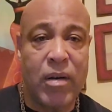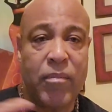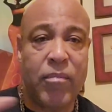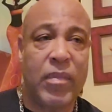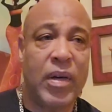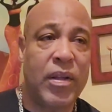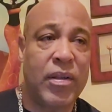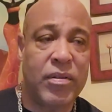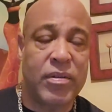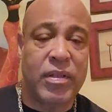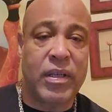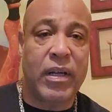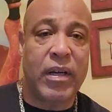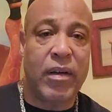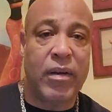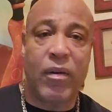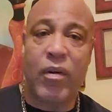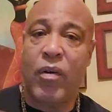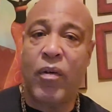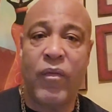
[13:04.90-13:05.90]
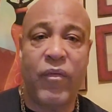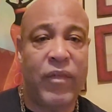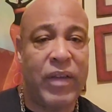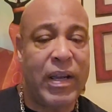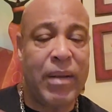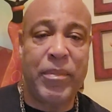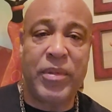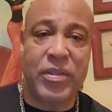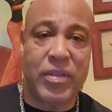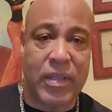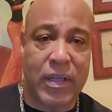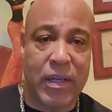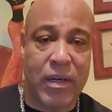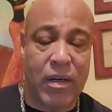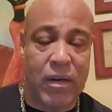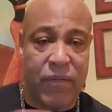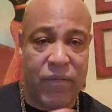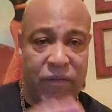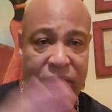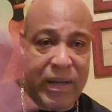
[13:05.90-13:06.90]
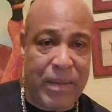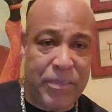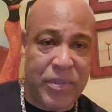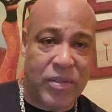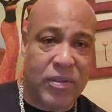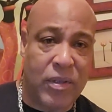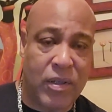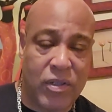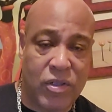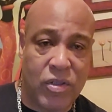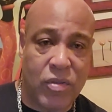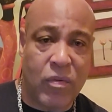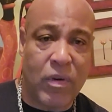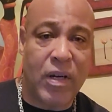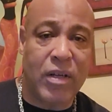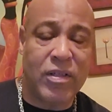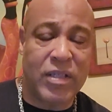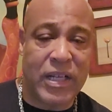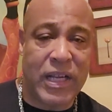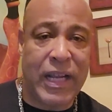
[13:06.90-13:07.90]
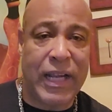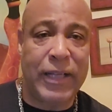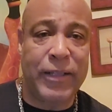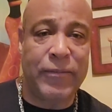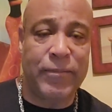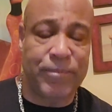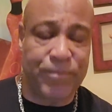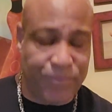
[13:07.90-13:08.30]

her mother's there, the whole family's there. Her family's on the square side.